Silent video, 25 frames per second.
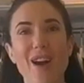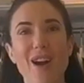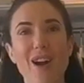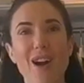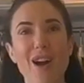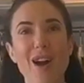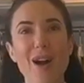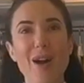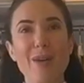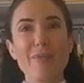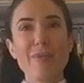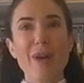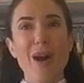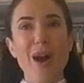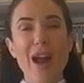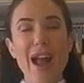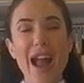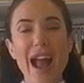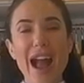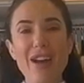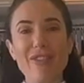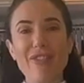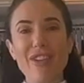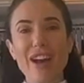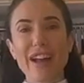um, I
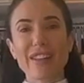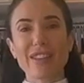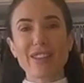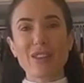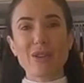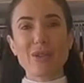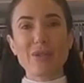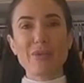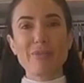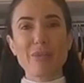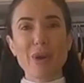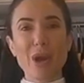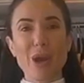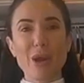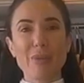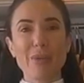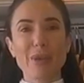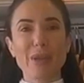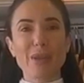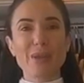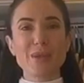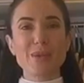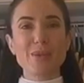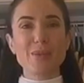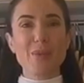have had those
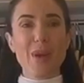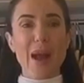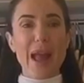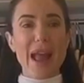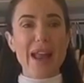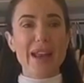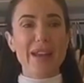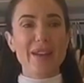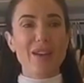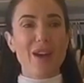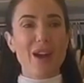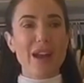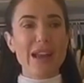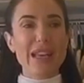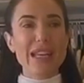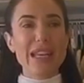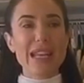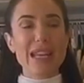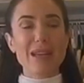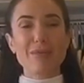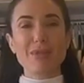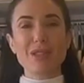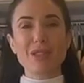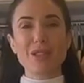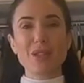moments when I
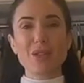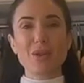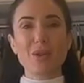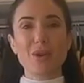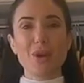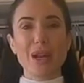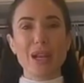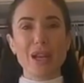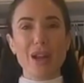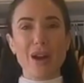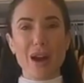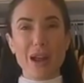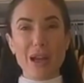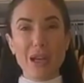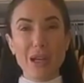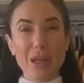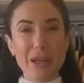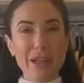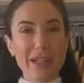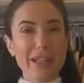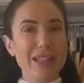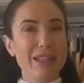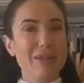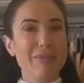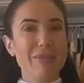niche the toilet, I
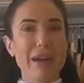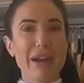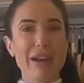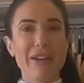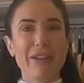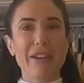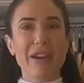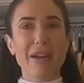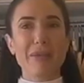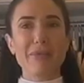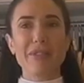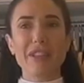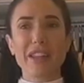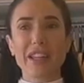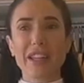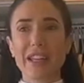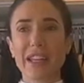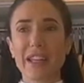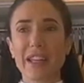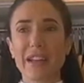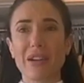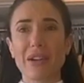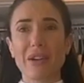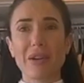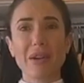look in the mirror and I'm
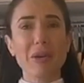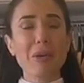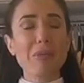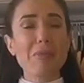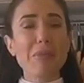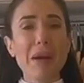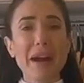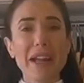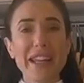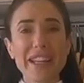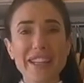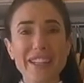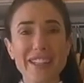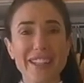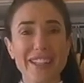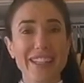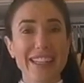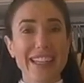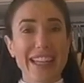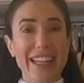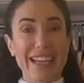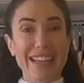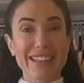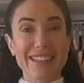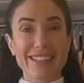thinking, oh my
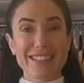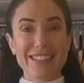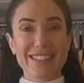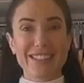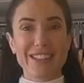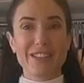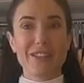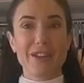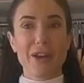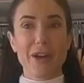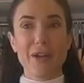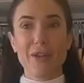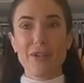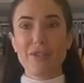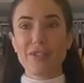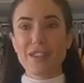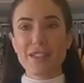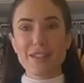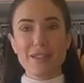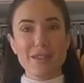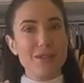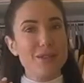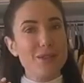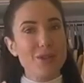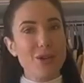goodness, you know,
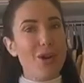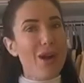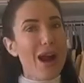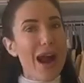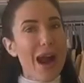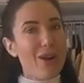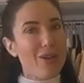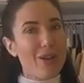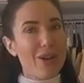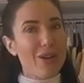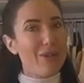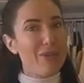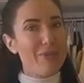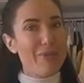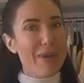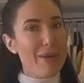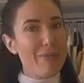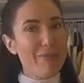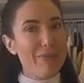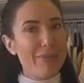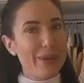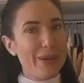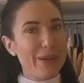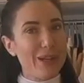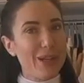this is not how I
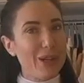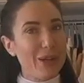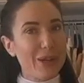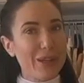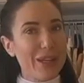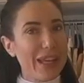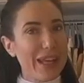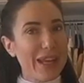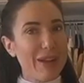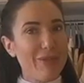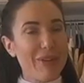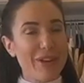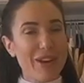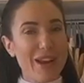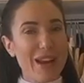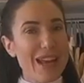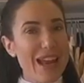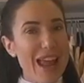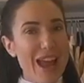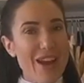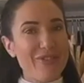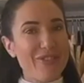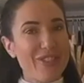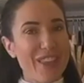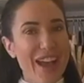remember looking when I
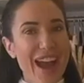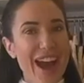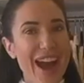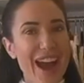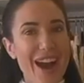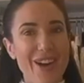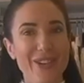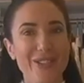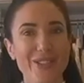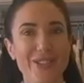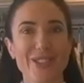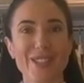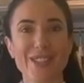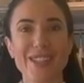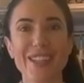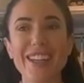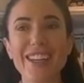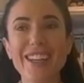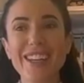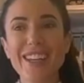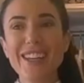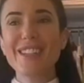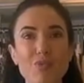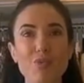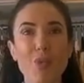left the house.
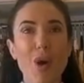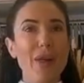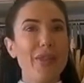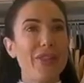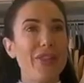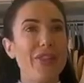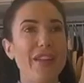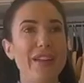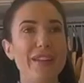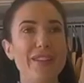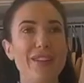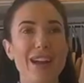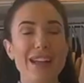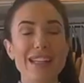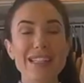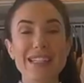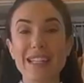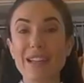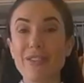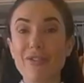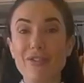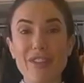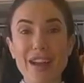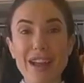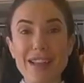One thing that I
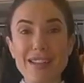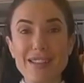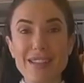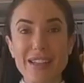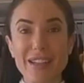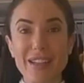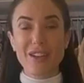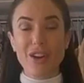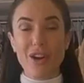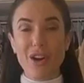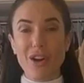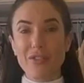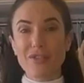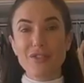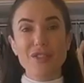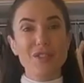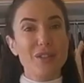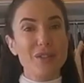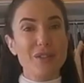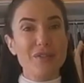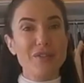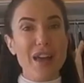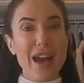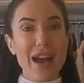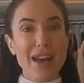did invest
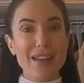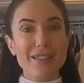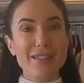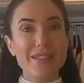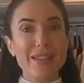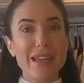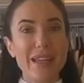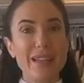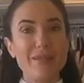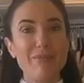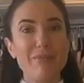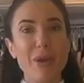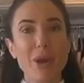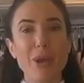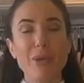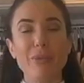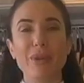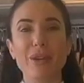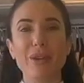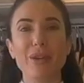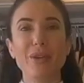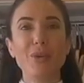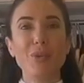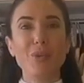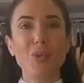after that that said
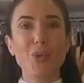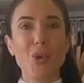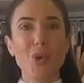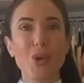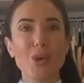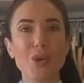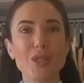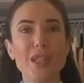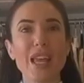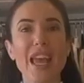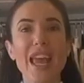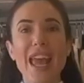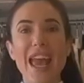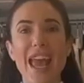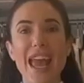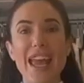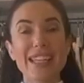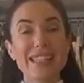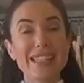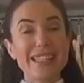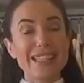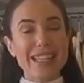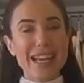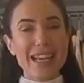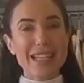moment was
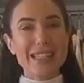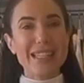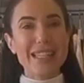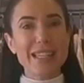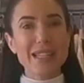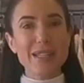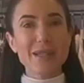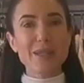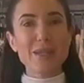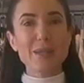a setting